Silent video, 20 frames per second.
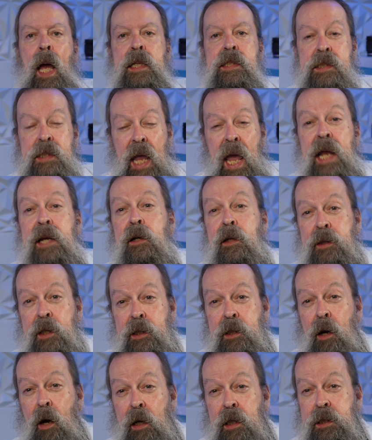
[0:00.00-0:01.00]
I stayed on the
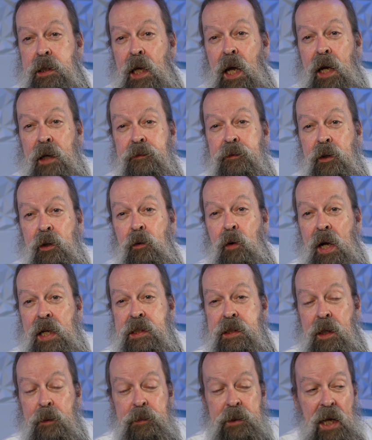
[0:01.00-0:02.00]
dark side for quite
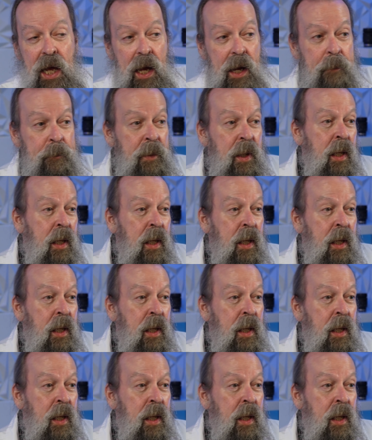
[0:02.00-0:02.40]
some time.